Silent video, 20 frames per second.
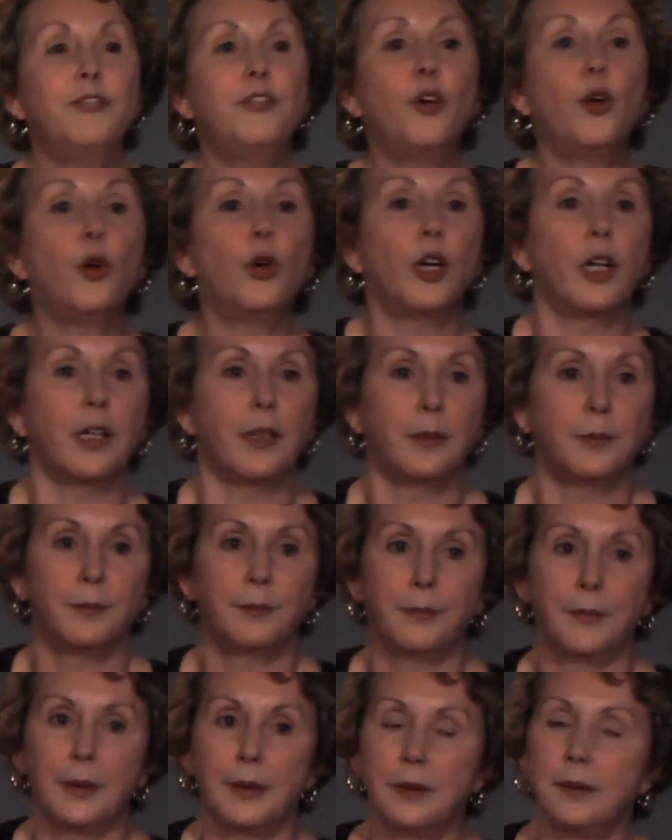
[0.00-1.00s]
4,
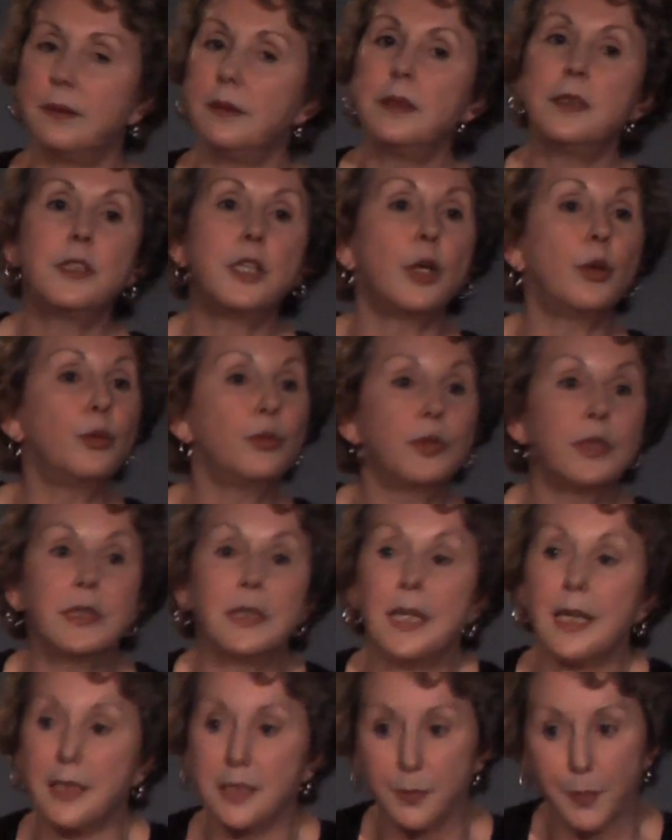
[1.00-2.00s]
don't
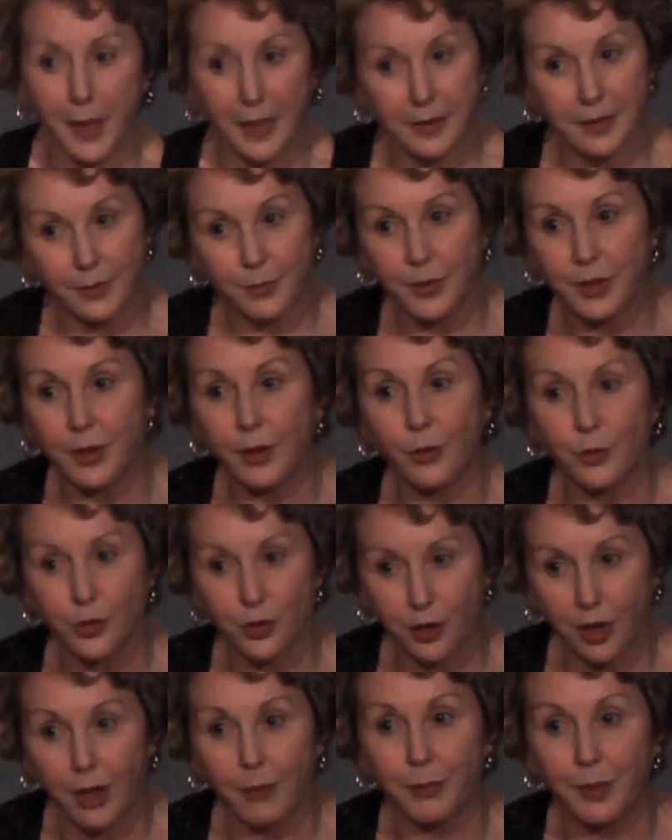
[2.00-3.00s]
expect him to go
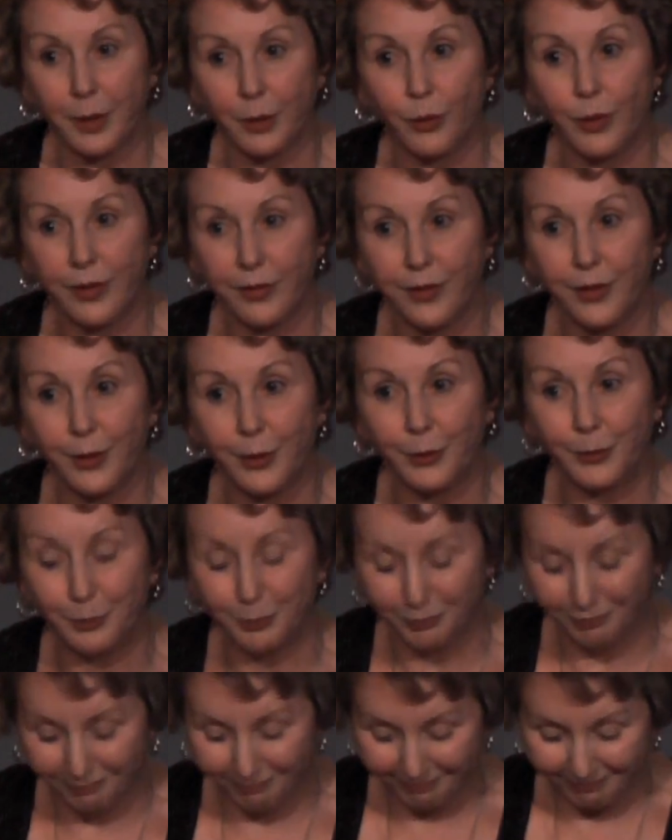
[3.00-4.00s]
shopping with you.
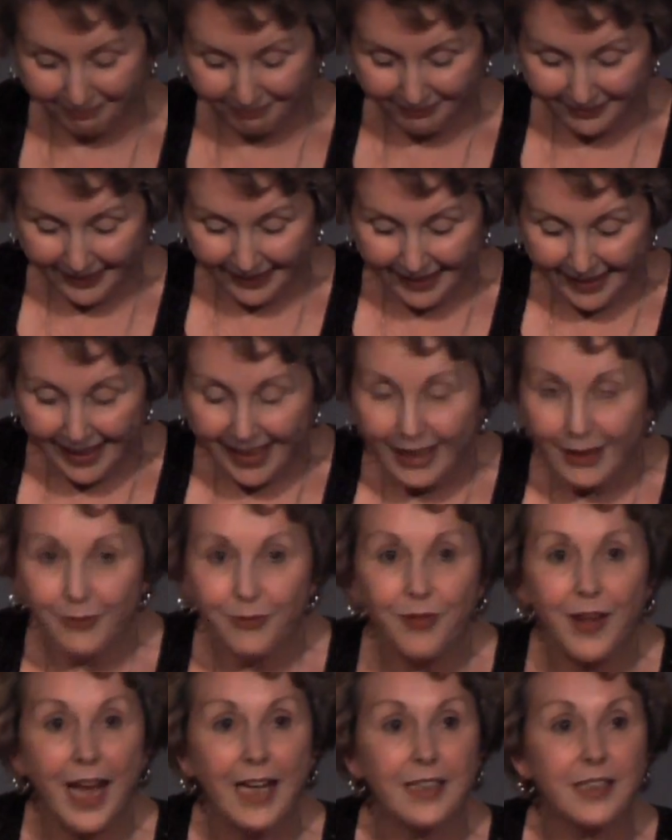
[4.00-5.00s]

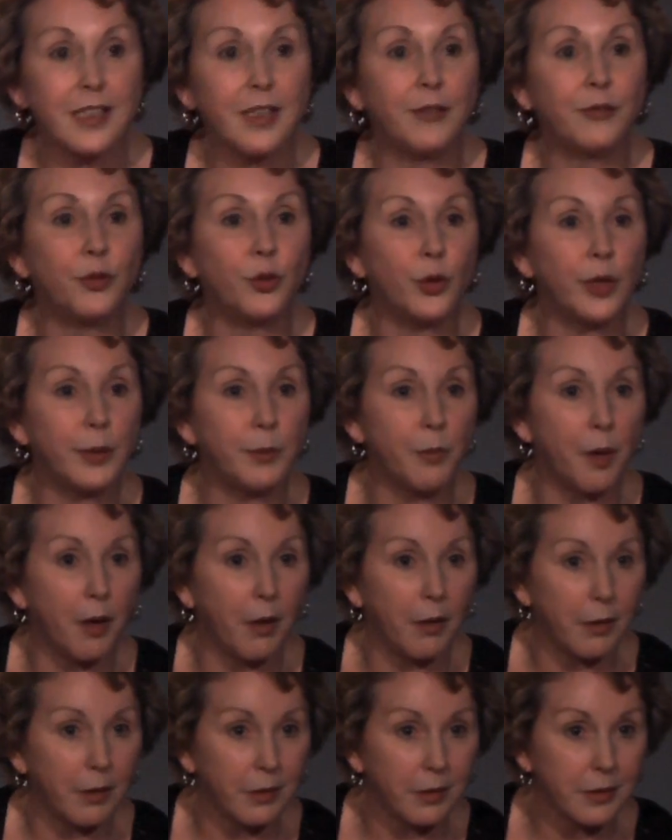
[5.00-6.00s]
In fact, avoid
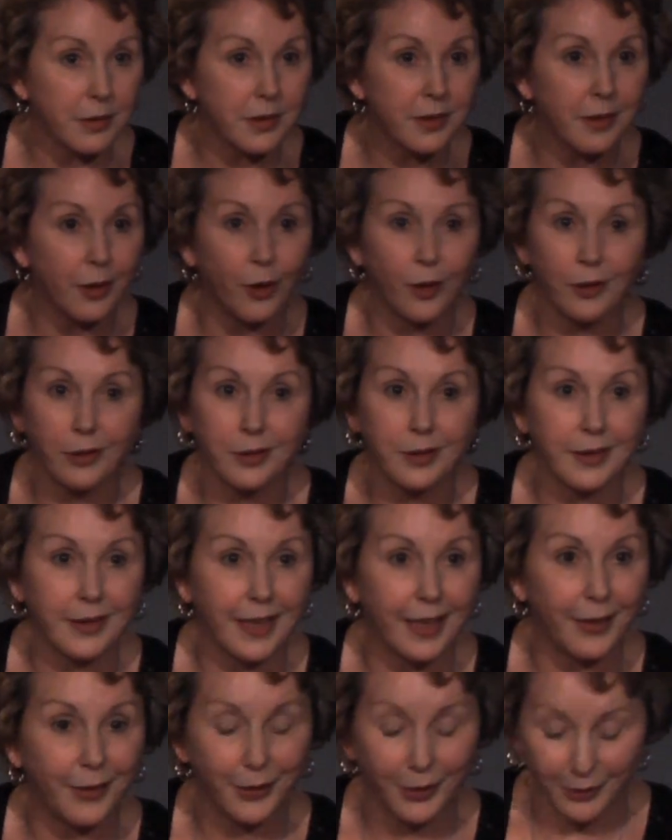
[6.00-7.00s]
malls
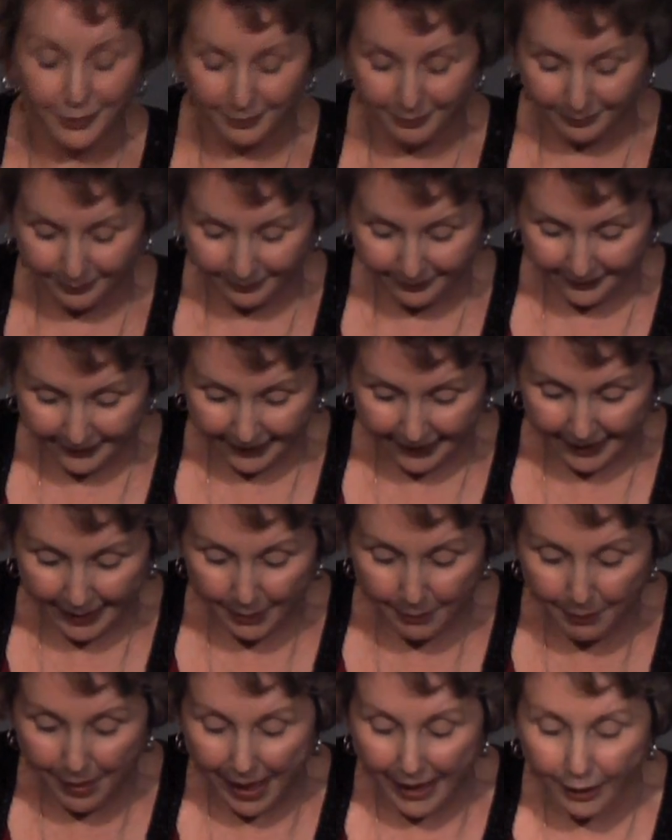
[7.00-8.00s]
altogether.
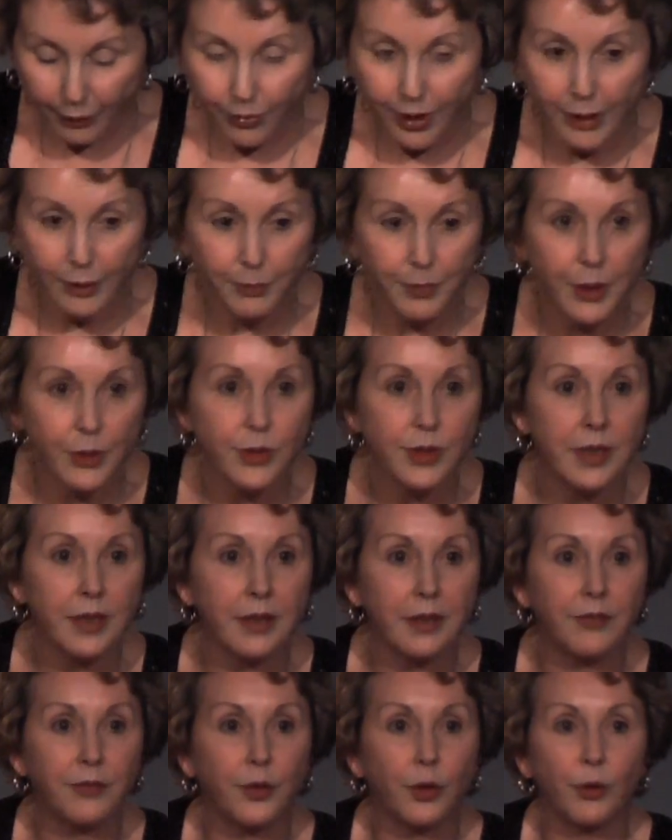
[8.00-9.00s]
Background
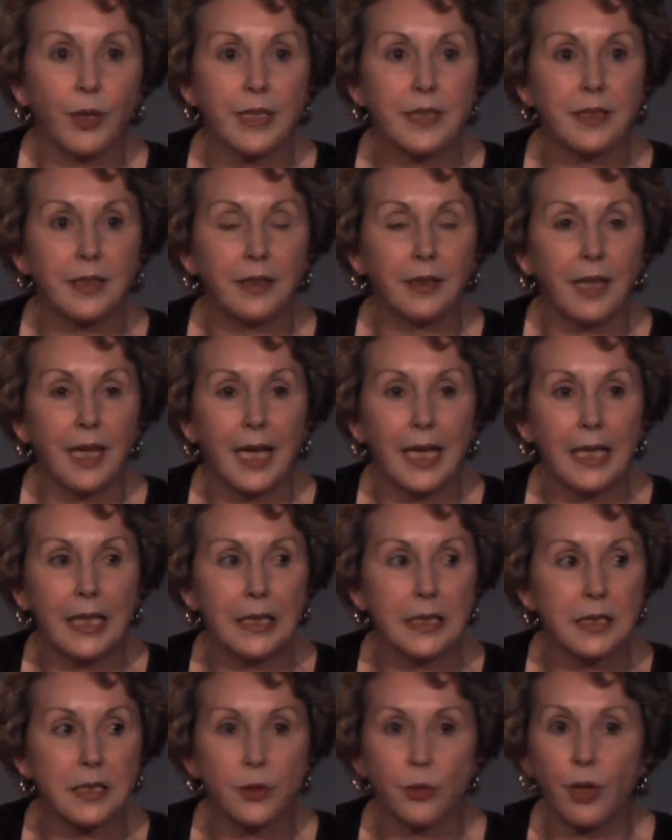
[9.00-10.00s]
music, fluorescent
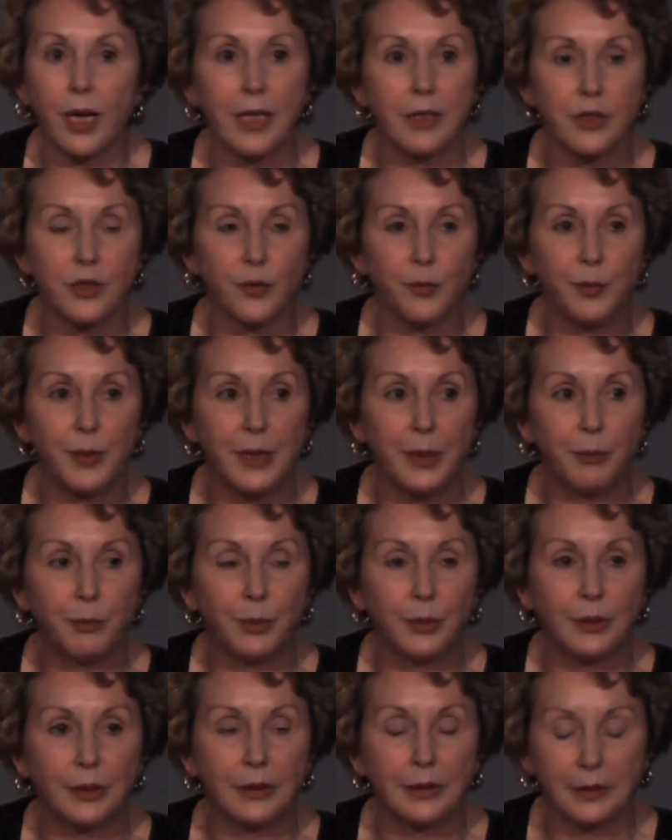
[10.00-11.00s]
lights, crowds of
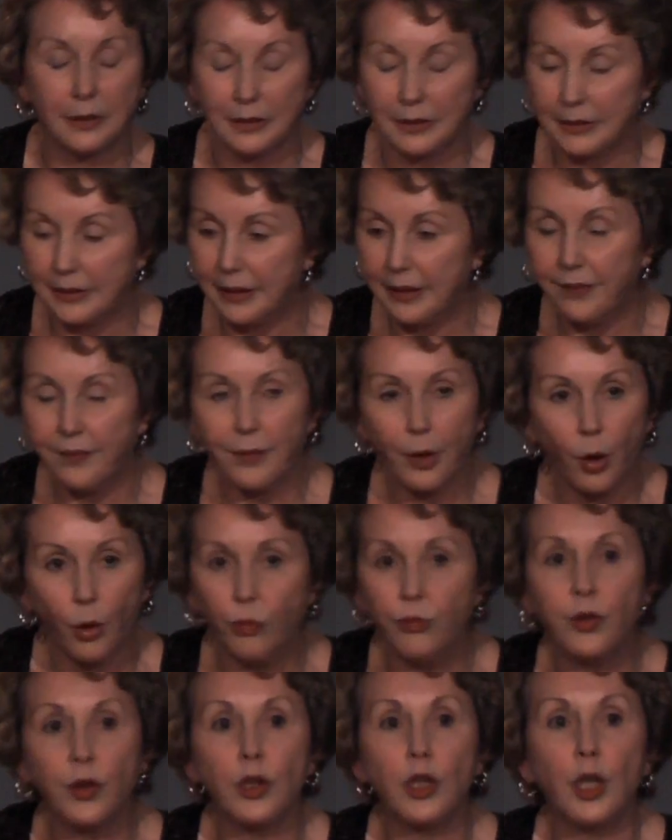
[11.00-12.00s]
people
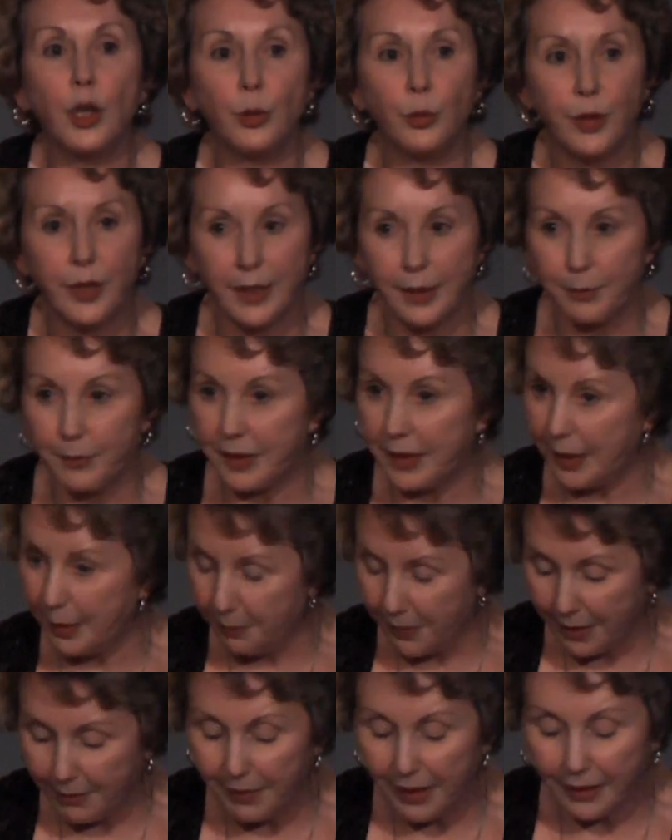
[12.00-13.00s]
overload him and
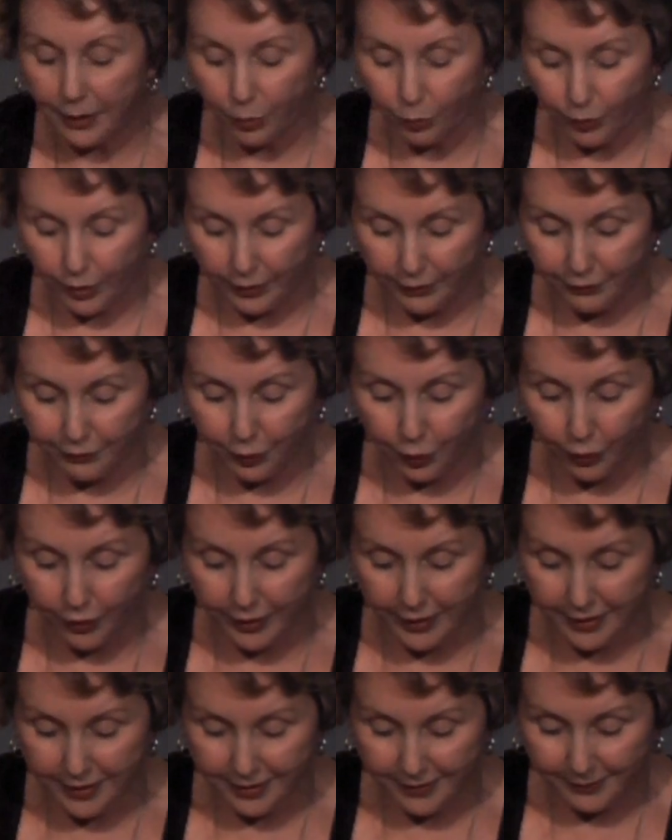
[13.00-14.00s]
he may make a run
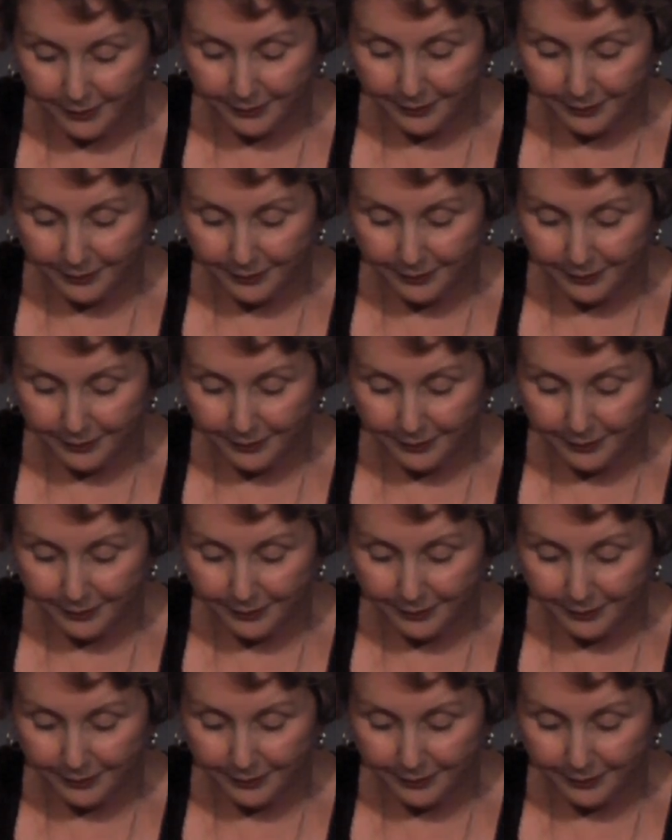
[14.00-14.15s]
for it.